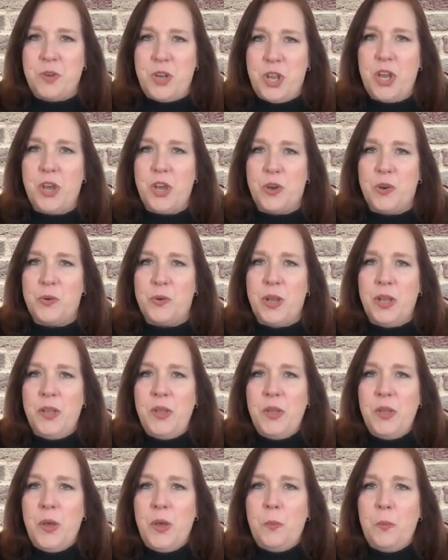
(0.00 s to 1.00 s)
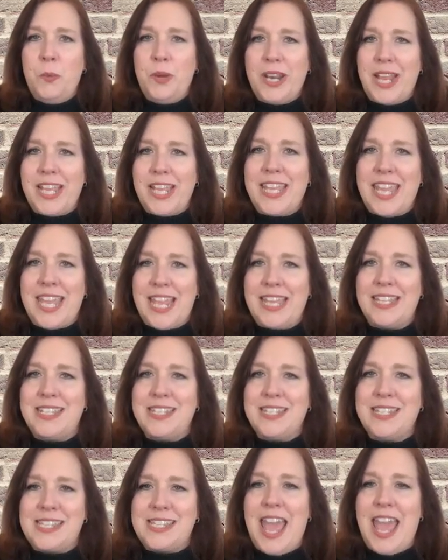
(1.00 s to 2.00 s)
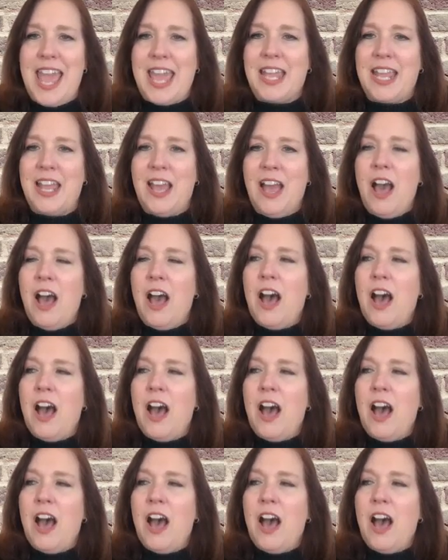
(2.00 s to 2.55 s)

know when I can't say,